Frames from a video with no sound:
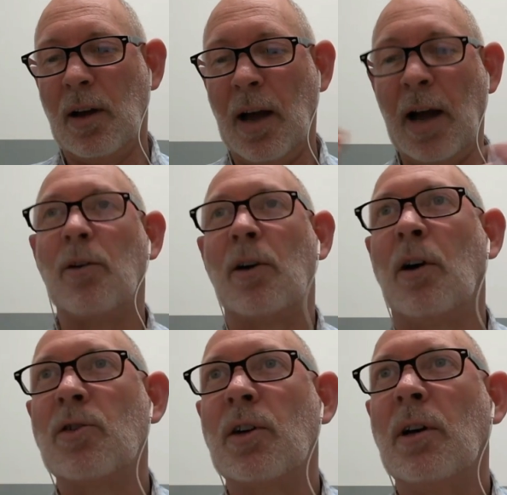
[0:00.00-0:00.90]

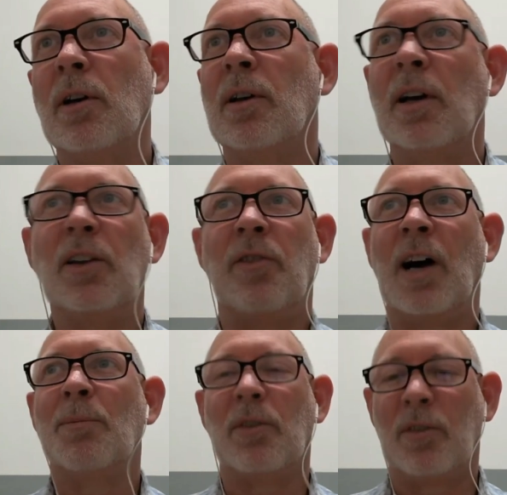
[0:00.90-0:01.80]
agriculture needs
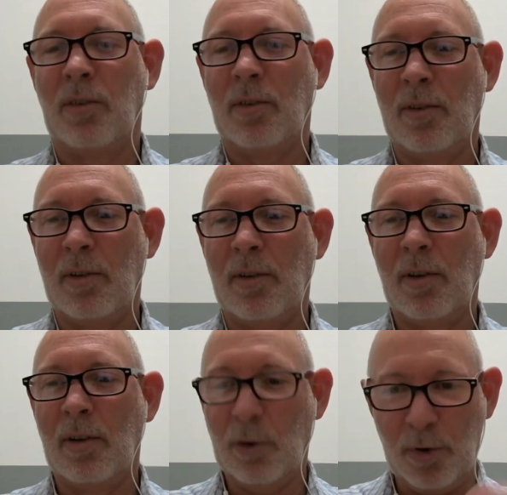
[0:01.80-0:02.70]
farmers
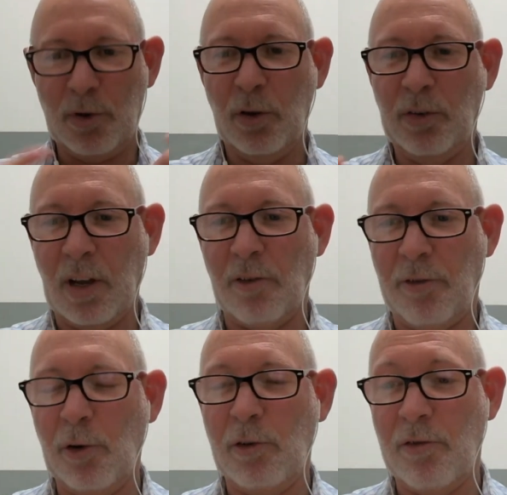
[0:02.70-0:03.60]
to produce that
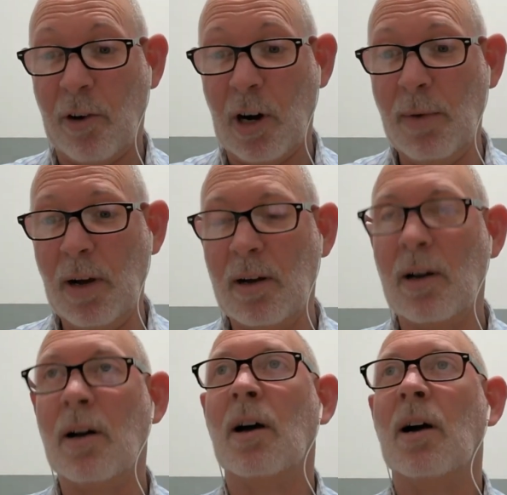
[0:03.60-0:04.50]
food and fibre,
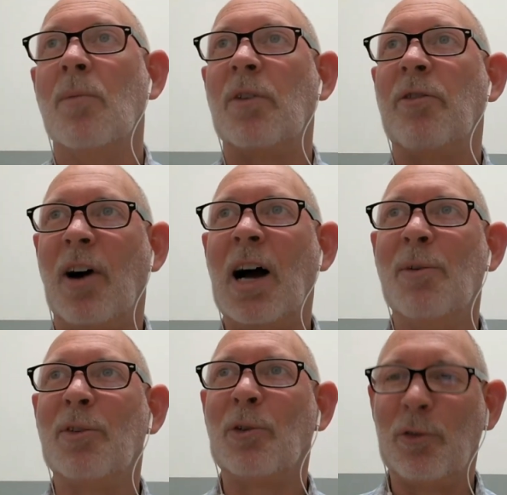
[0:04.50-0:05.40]
but
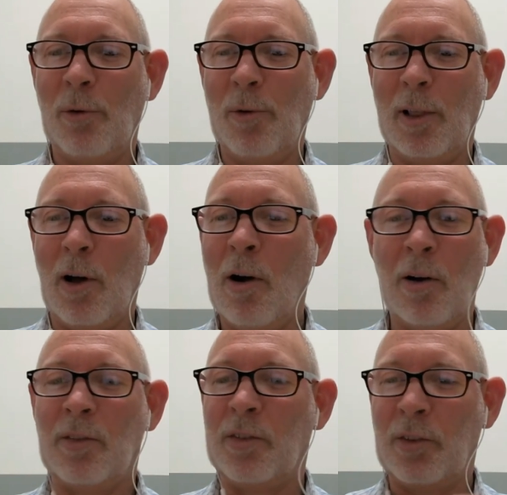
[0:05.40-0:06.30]
farmers also rely
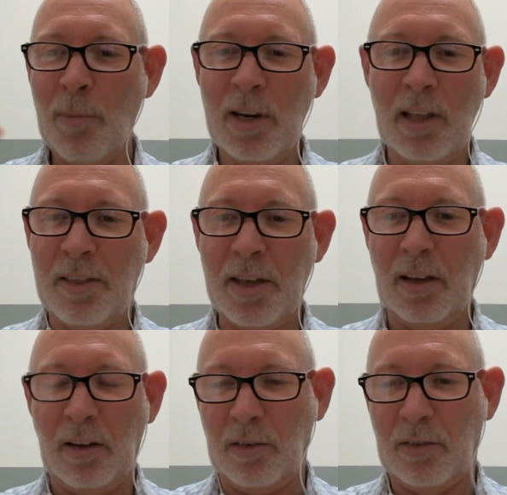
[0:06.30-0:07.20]
on so many
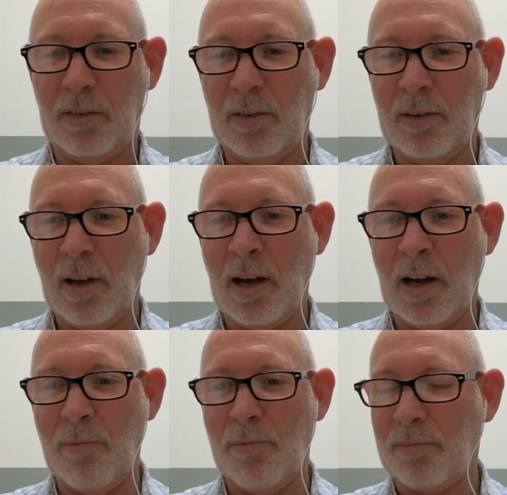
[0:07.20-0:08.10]
things
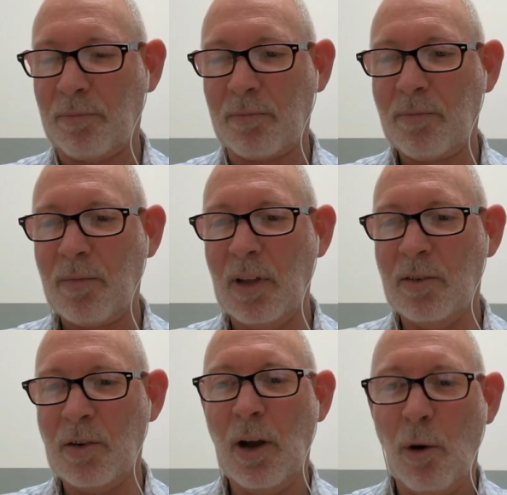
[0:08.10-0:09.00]

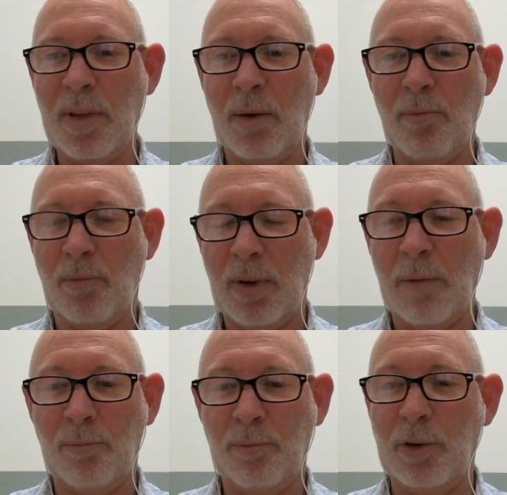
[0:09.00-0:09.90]
to help them
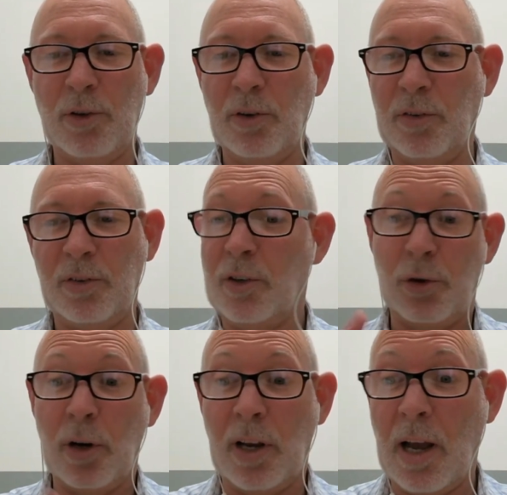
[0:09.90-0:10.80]
produce
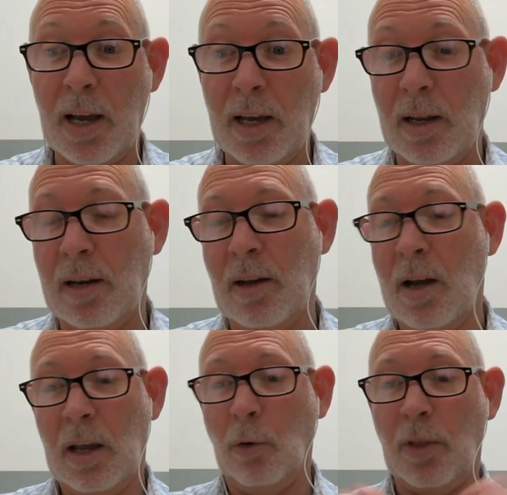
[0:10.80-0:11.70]
sugarcane and
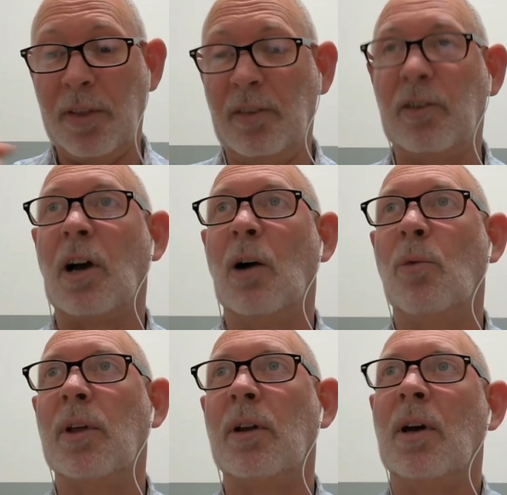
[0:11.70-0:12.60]
all the things that go
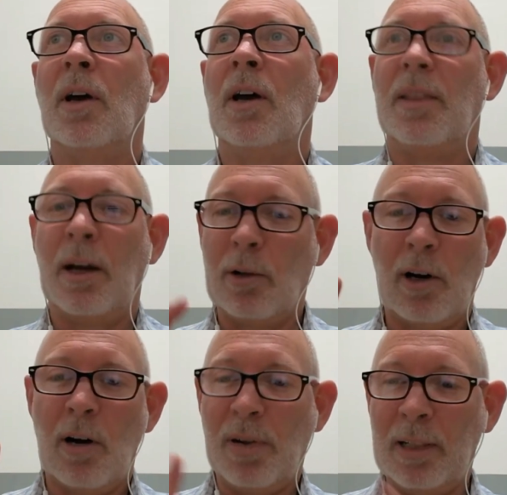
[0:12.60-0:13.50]
with it. They
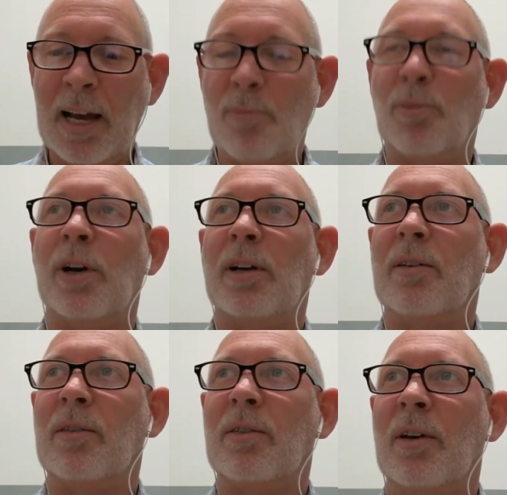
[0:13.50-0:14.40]
rely on plant
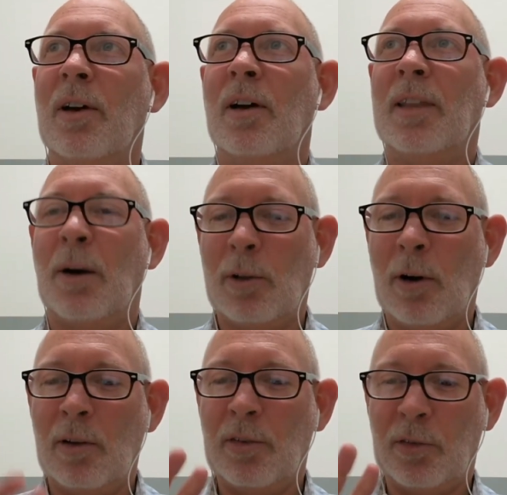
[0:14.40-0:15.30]
breeders, they
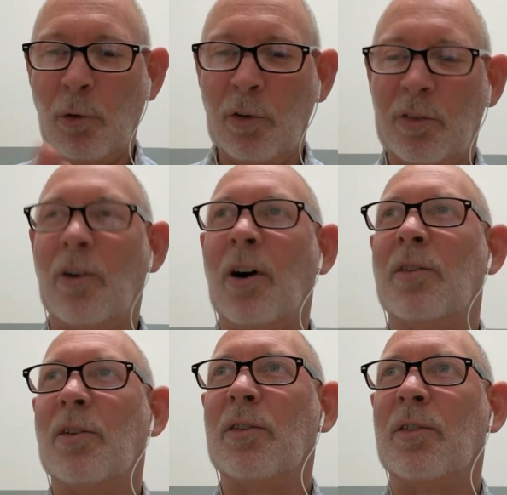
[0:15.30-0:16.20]
rely on soil
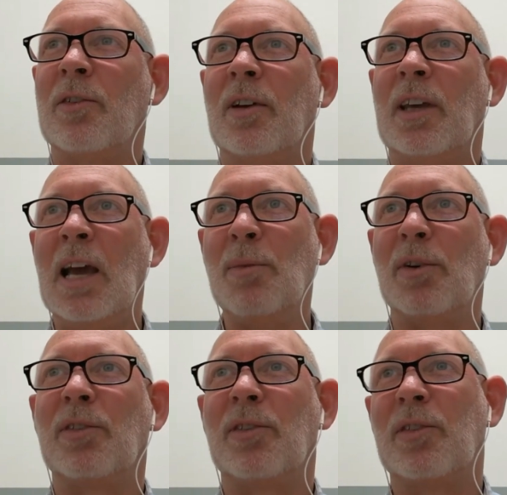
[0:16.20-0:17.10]
scientists,
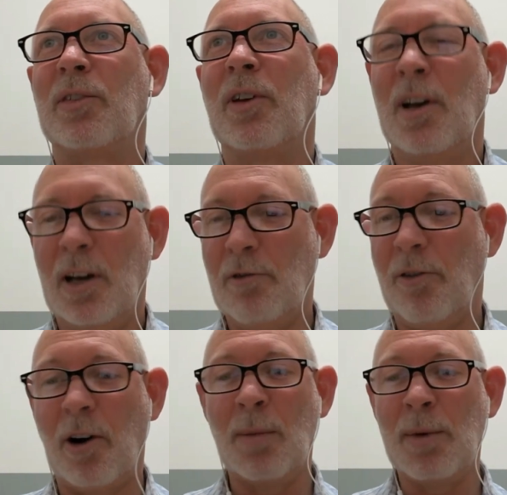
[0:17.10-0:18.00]
chemists,
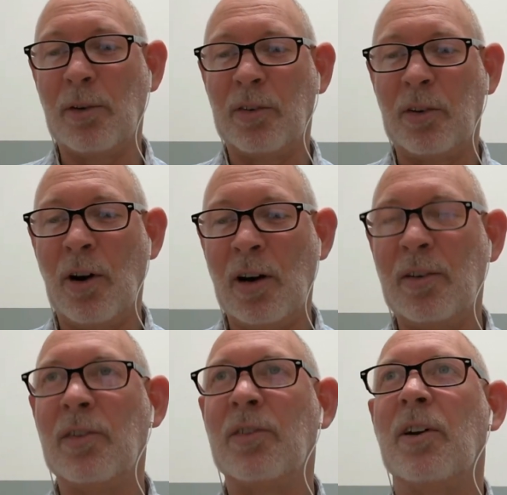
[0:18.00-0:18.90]
environmental
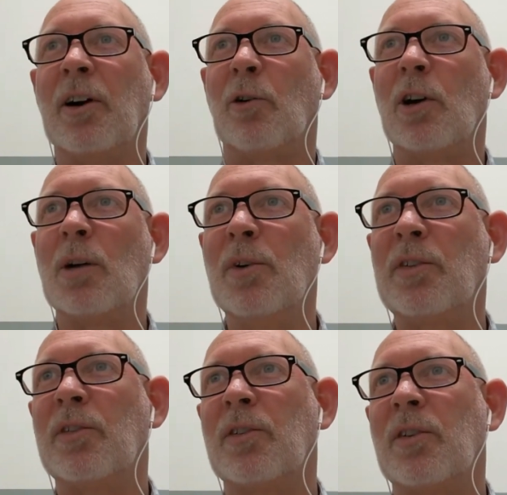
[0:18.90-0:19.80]
scientists,
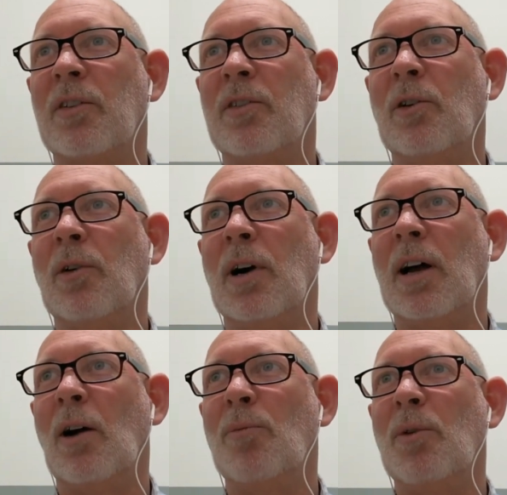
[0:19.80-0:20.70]
agronomists to
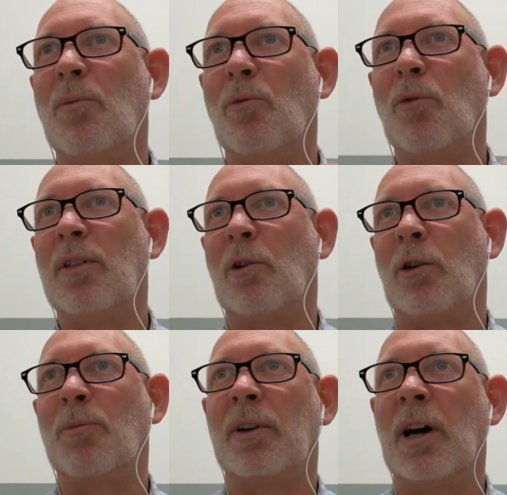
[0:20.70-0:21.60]
help them with
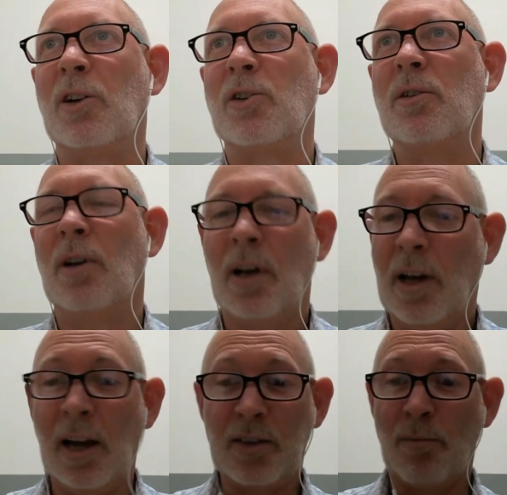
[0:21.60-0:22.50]
crop production,
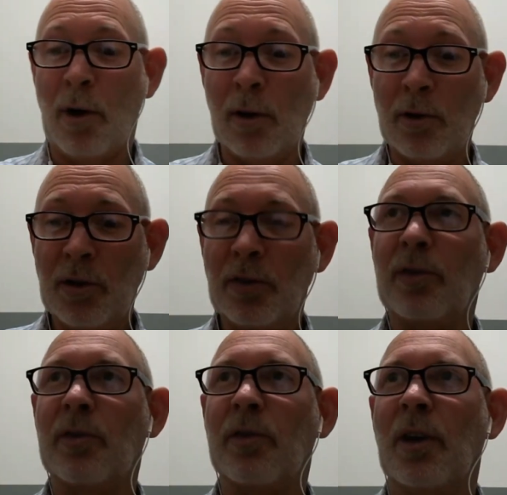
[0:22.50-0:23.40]

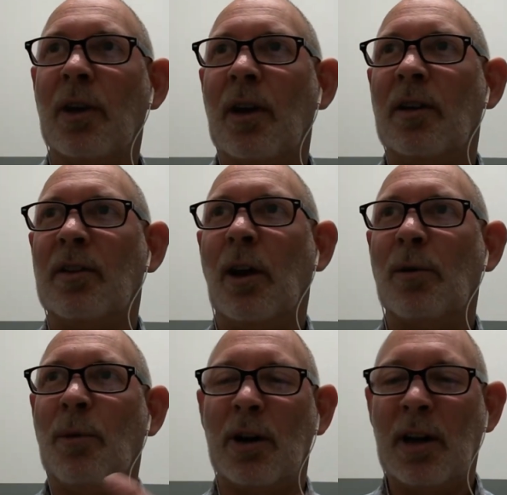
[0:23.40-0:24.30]
entomologists to help
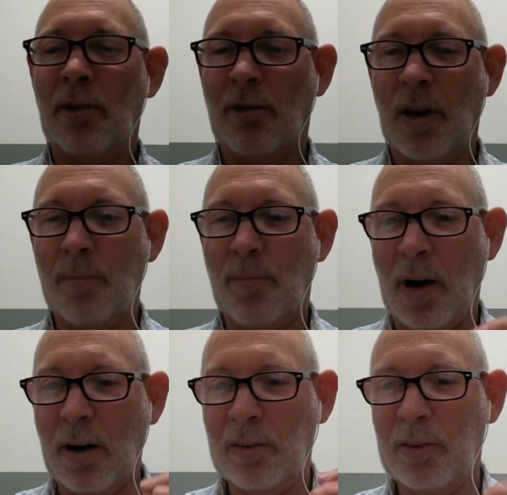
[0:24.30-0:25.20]
them identify
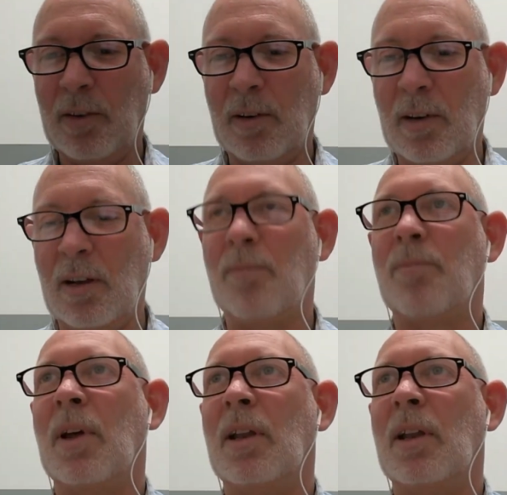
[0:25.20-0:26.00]
bugs and